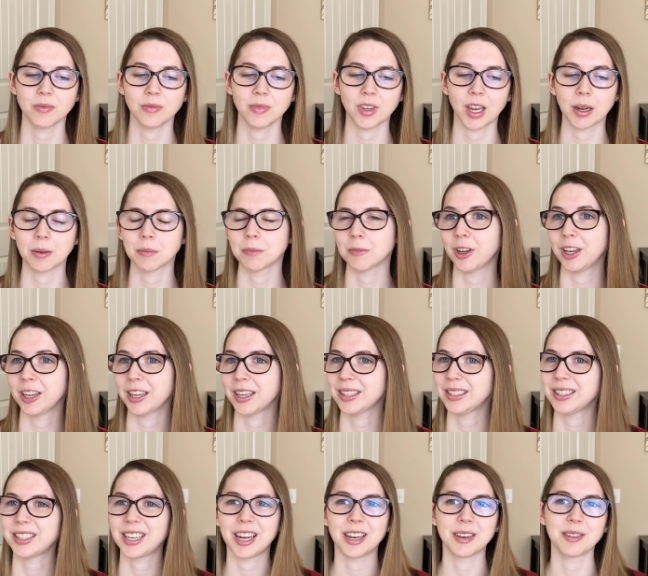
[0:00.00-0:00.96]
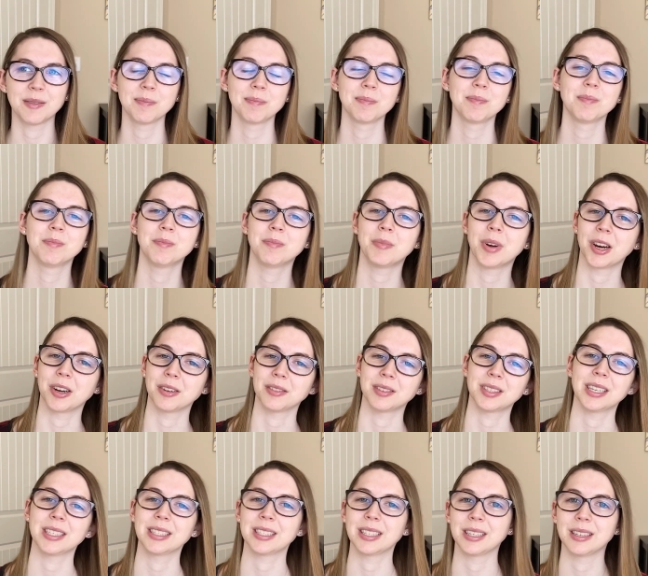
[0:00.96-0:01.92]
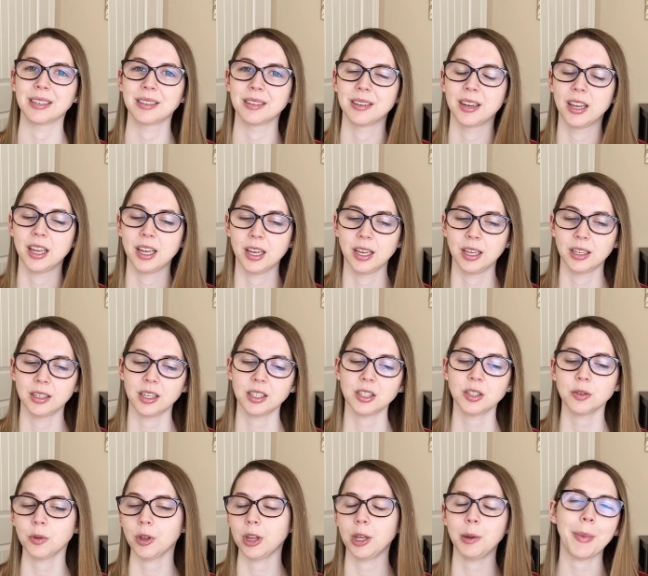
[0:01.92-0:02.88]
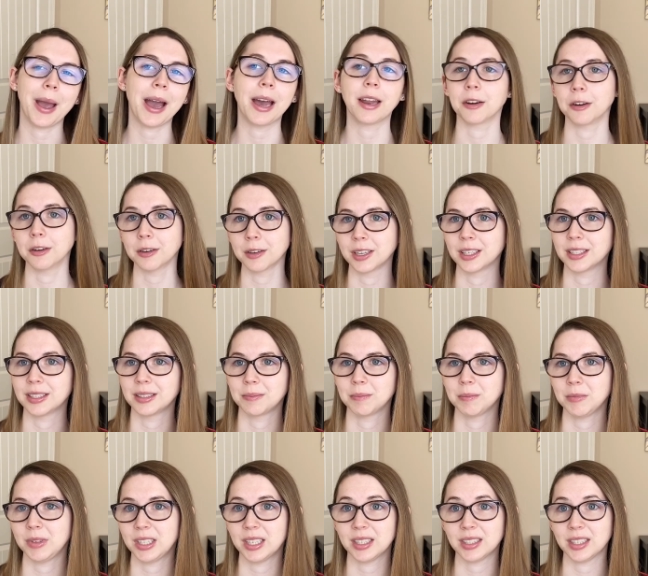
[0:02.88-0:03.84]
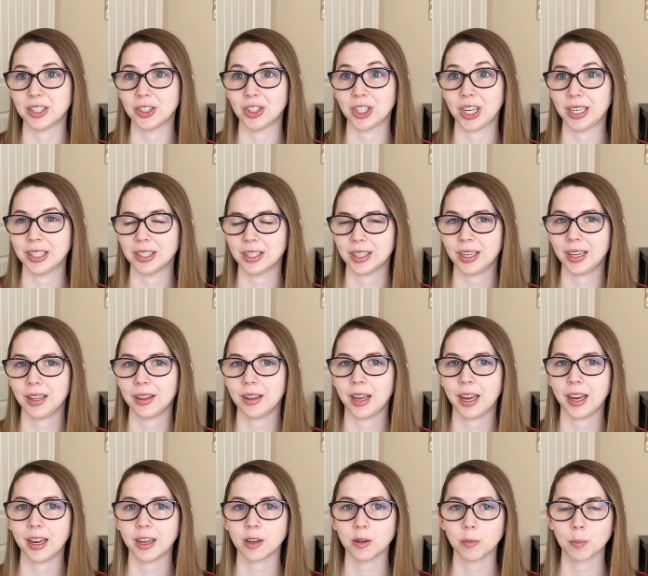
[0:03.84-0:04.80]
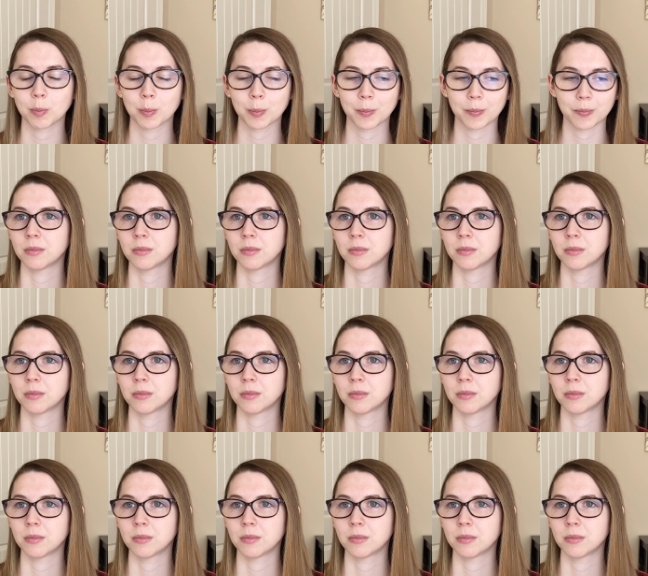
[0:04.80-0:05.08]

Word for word: yeah, I guess that part doesn't, doesn't really matter because it doesn't change anything.